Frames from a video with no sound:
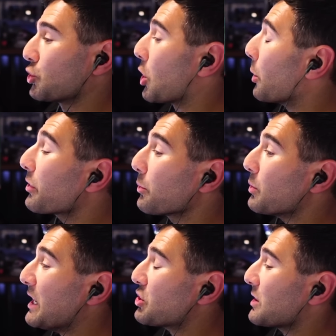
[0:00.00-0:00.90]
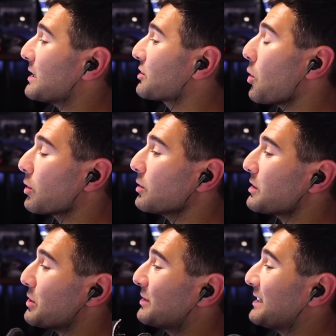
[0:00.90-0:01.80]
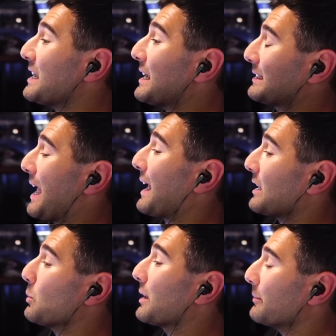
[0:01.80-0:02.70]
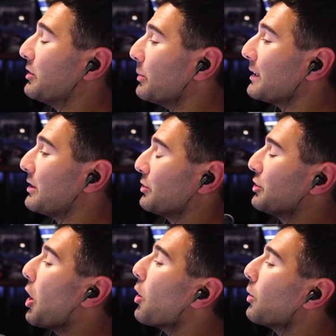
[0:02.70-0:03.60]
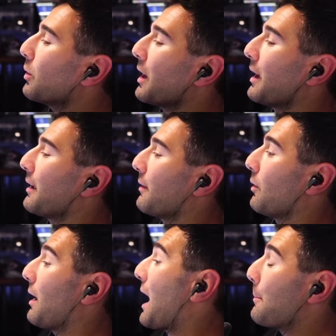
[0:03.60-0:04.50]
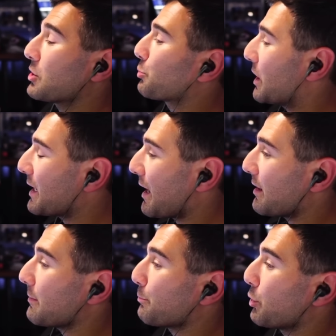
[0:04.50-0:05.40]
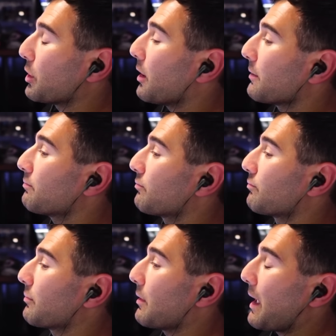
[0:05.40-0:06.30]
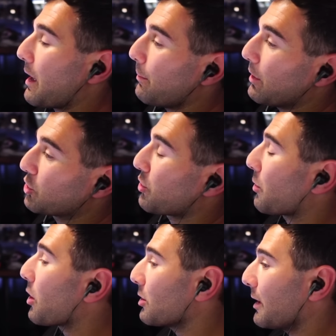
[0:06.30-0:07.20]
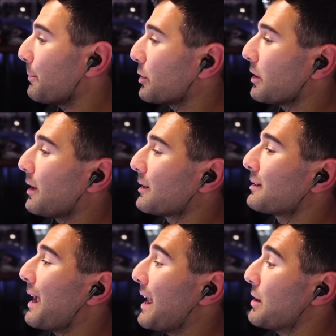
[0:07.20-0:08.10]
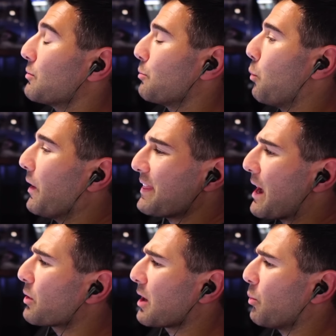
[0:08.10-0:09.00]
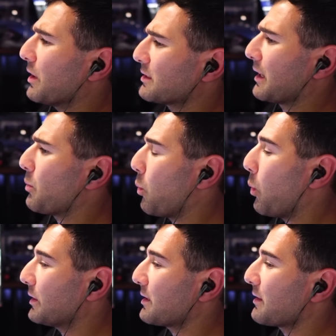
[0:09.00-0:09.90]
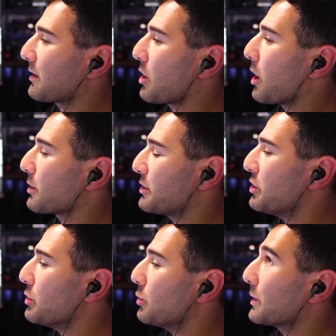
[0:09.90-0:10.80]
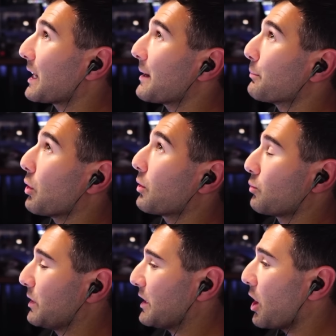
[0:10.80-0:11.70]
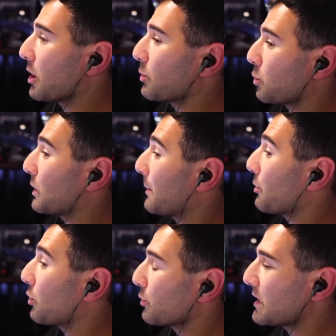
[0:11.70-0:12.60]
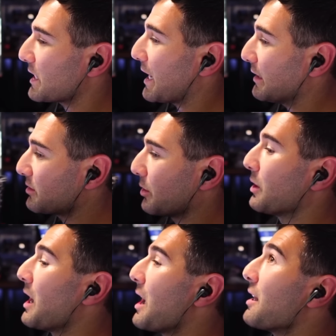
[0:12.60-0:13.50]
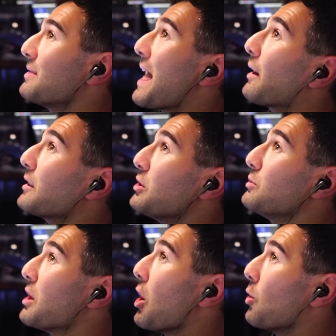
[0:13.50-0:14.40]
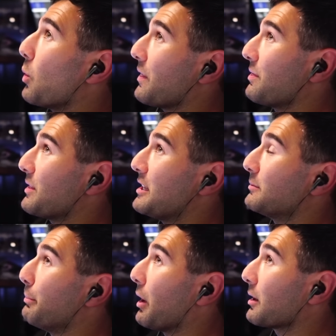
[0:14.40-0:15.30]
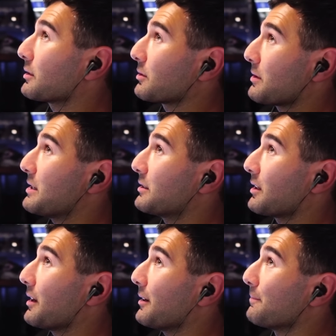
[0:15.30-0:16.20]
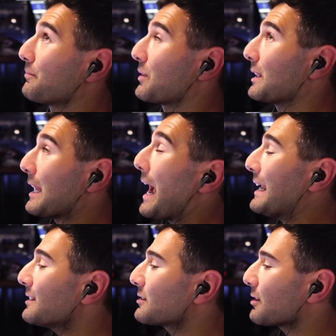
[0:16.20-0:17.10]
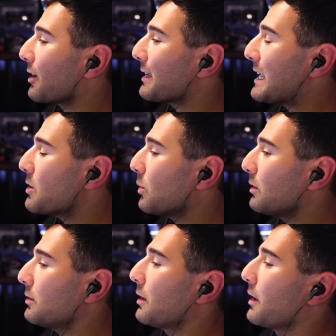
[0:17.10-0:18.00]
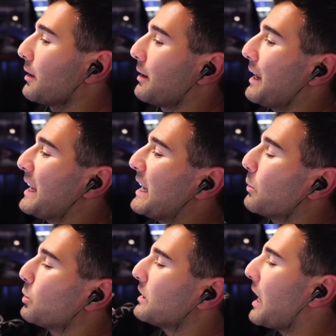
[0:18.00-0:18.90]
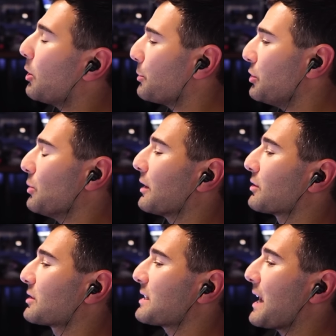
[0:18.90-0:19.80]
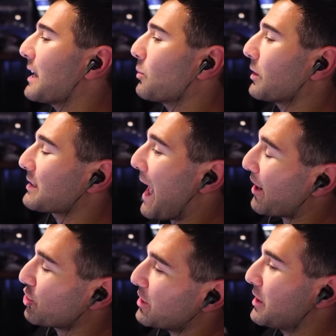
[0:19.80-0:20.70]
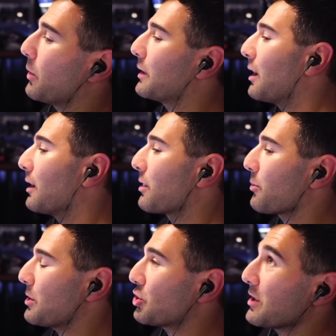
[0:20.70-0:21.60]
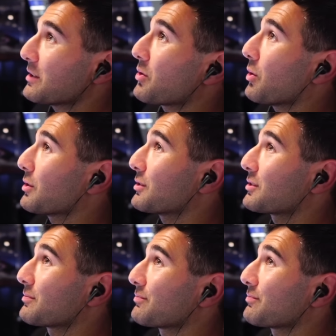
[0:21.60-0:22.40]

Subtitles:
go through each of these corners and you see exactly what I'm doing, you'll know how much brake I put on, how much throttle I put on, and what the outcome was. Like, what did the car do when I broke really hard, when I broke really light? So now that you know what these bars or these lines equal, it will help you understand what's actually going on through each of these corners.